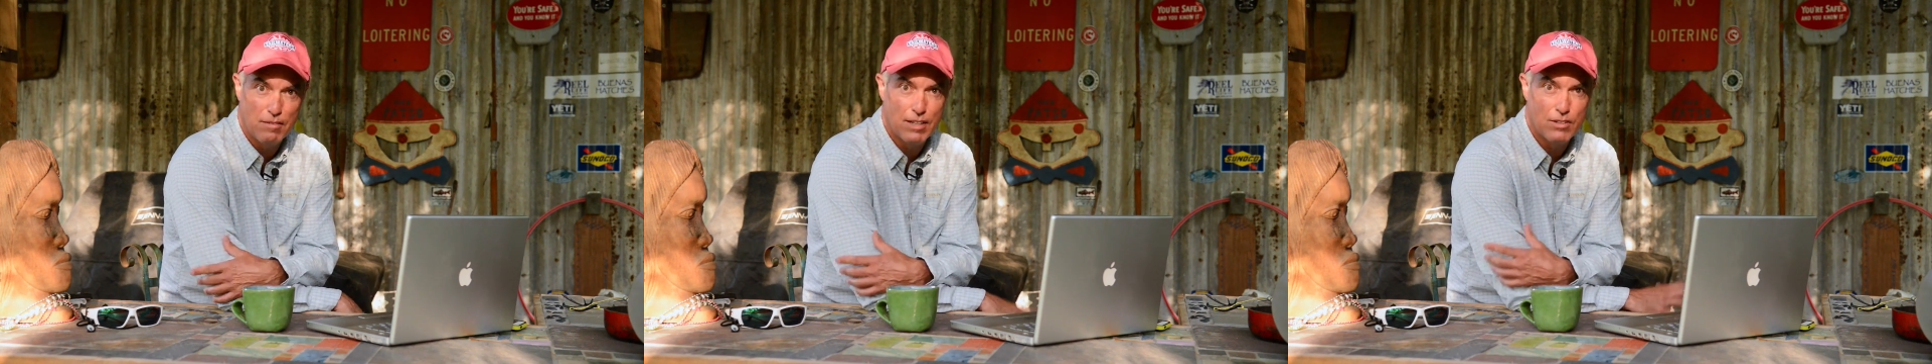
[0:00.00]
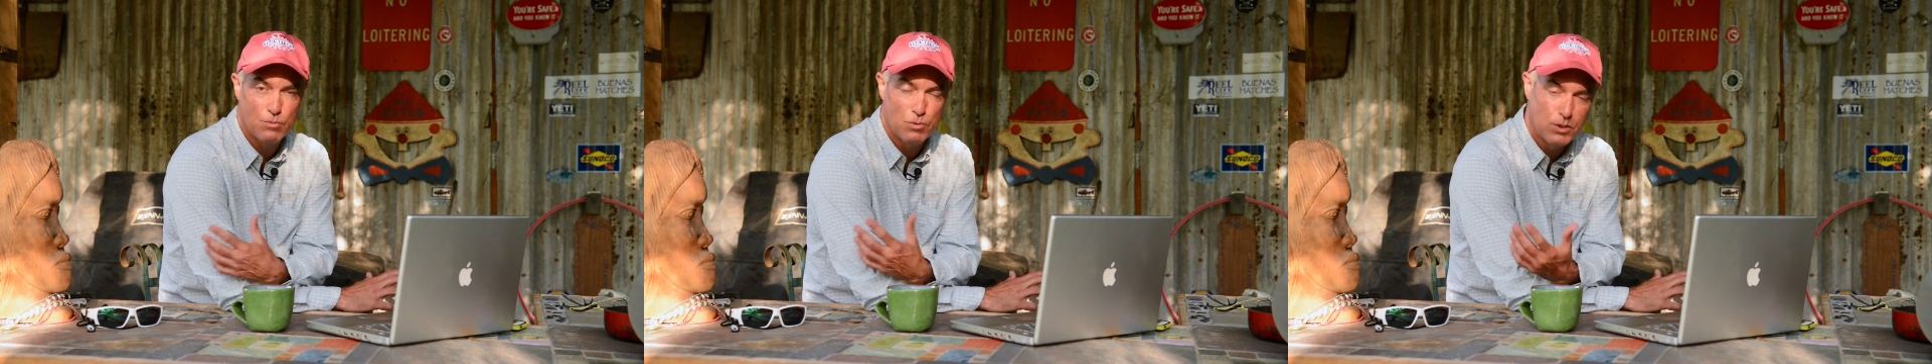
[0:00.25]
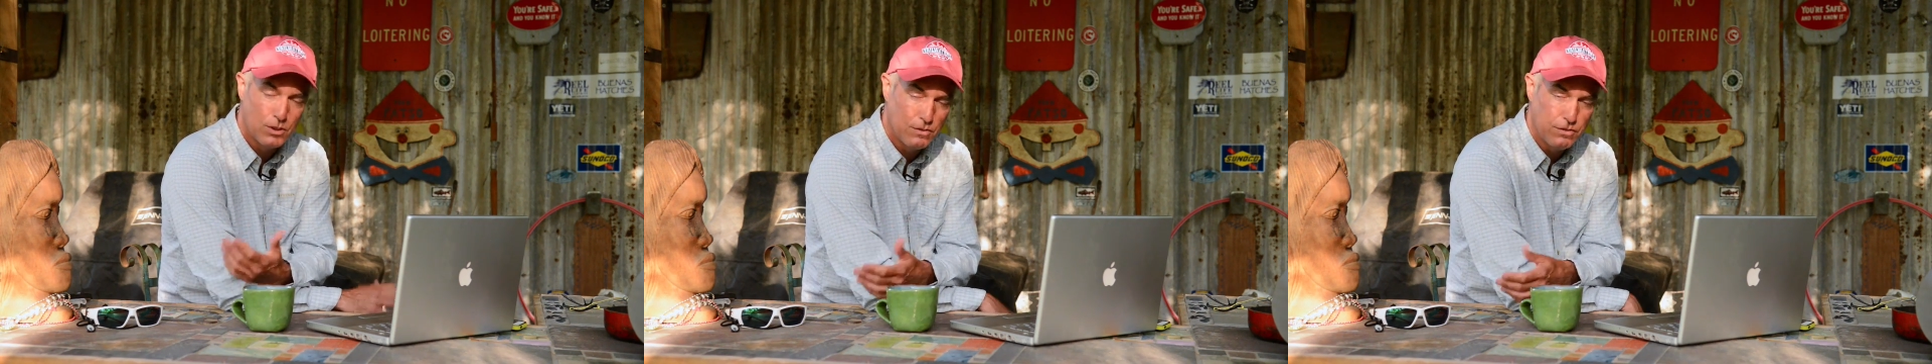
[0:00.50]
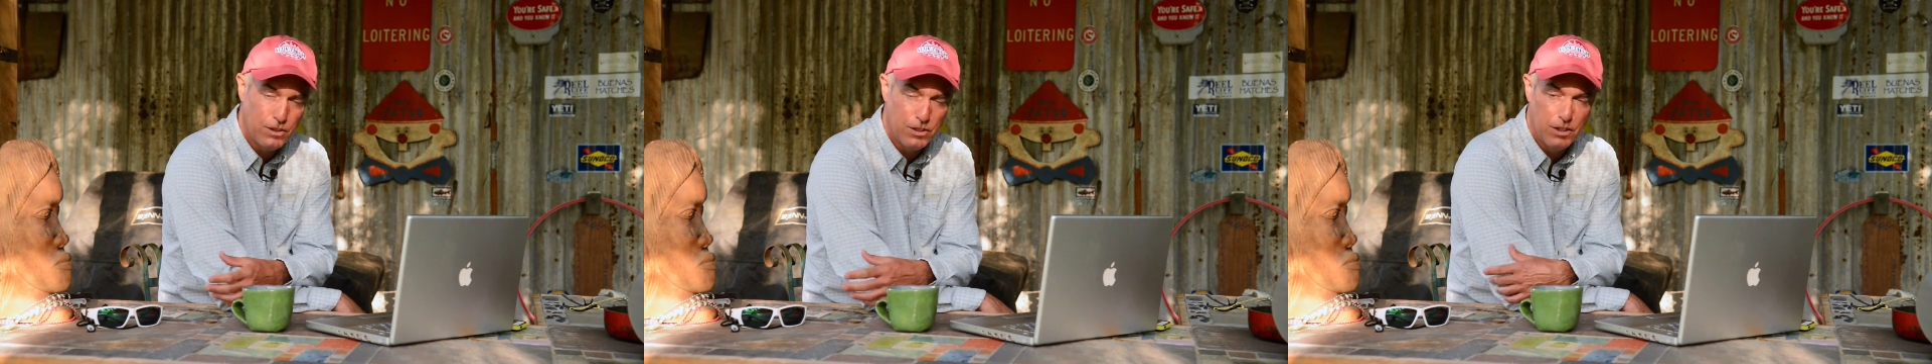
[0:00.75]
I've got some still
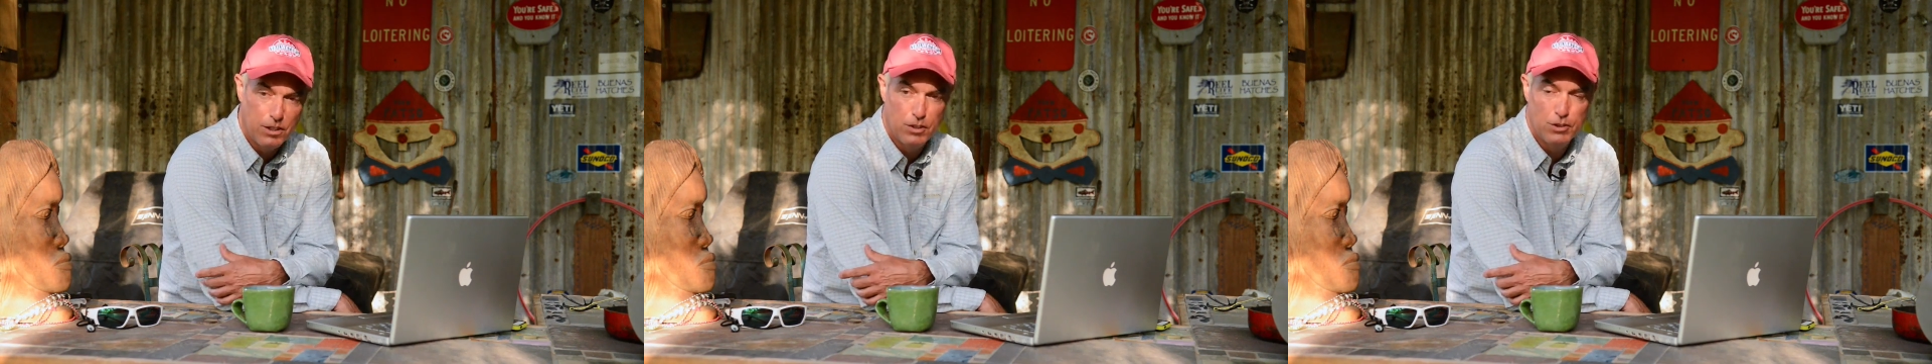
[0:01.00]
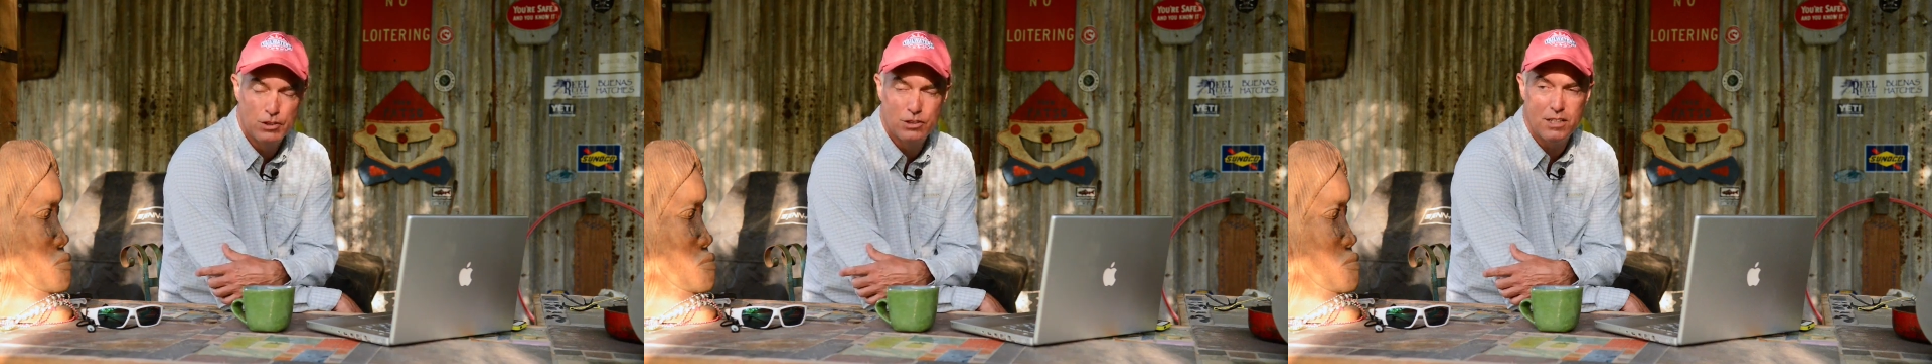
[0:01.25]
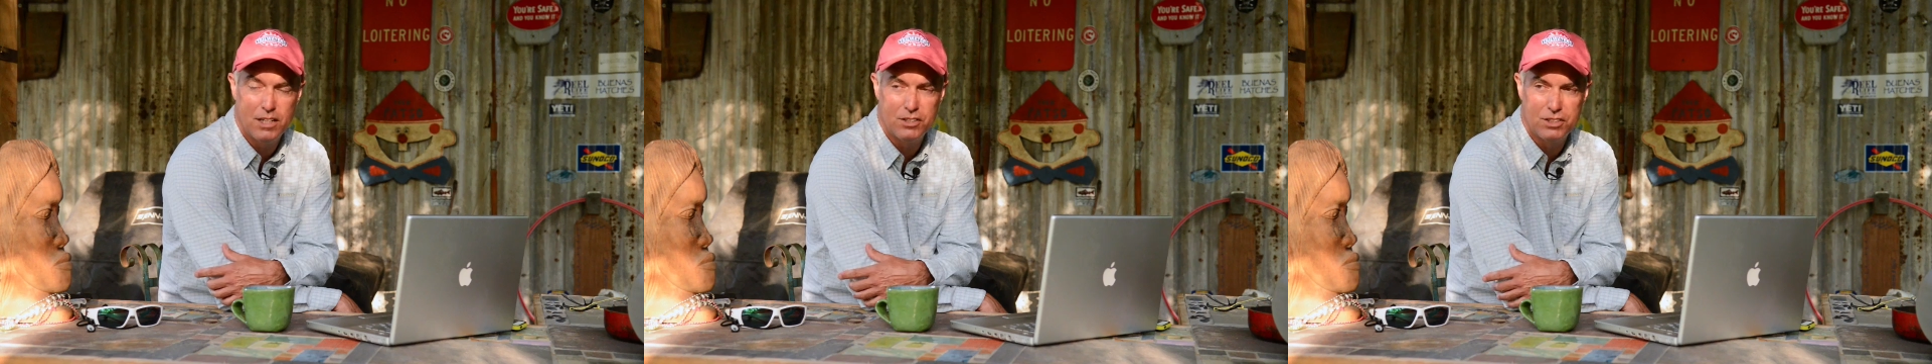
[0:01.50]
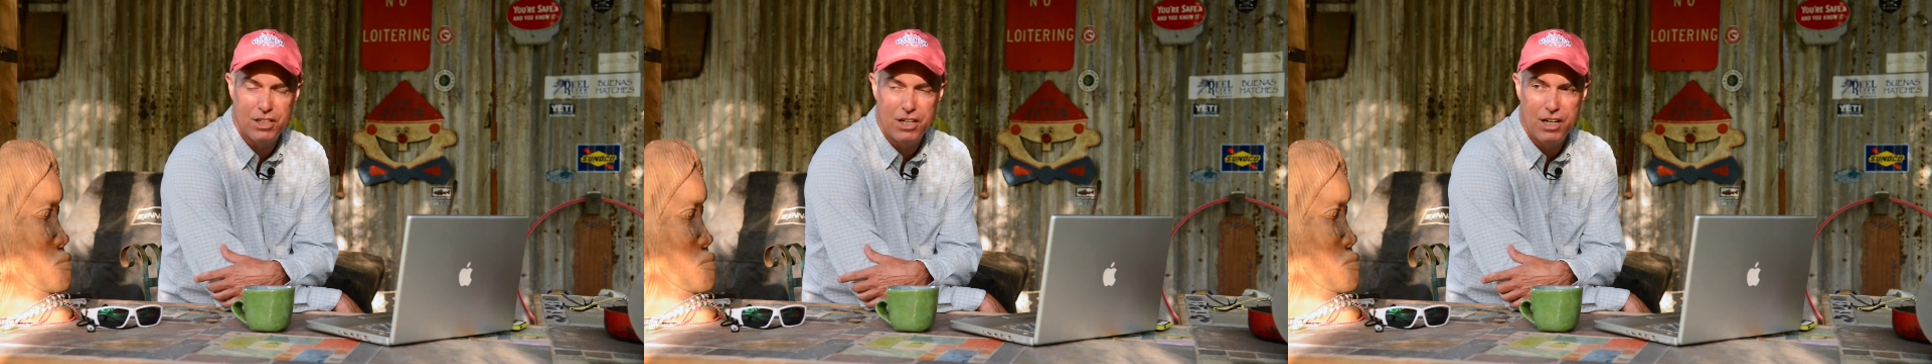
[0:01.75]
photos that I
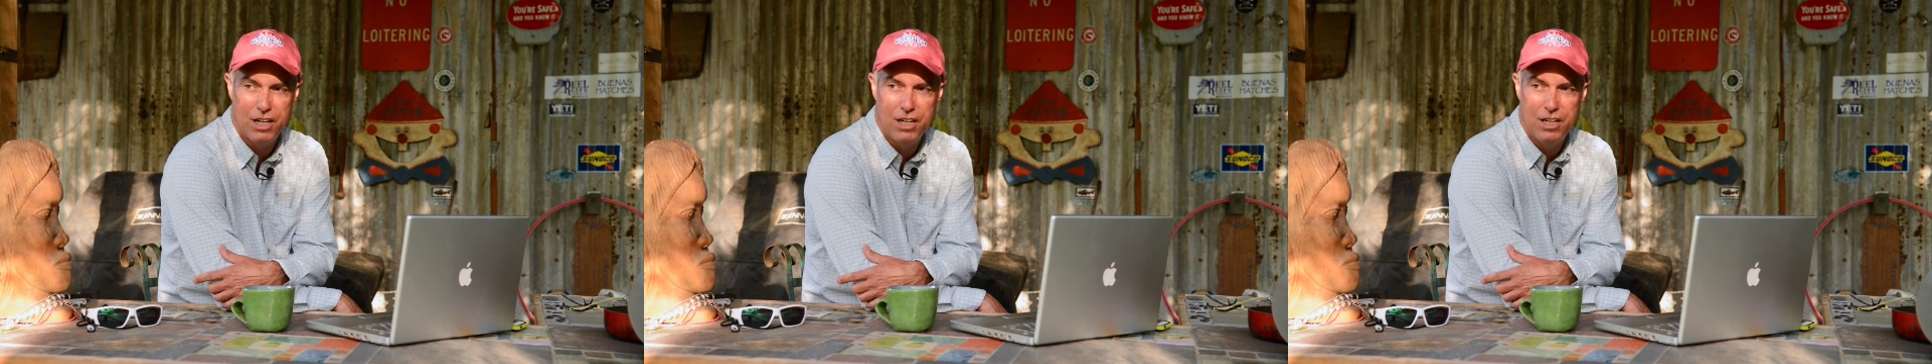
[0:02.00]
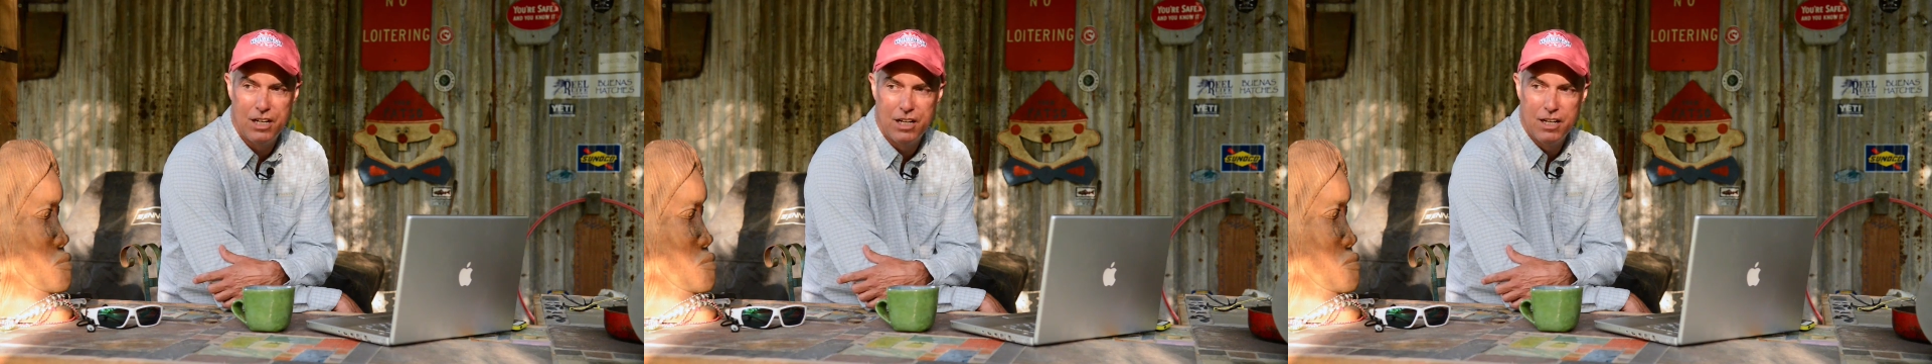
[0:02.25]
shot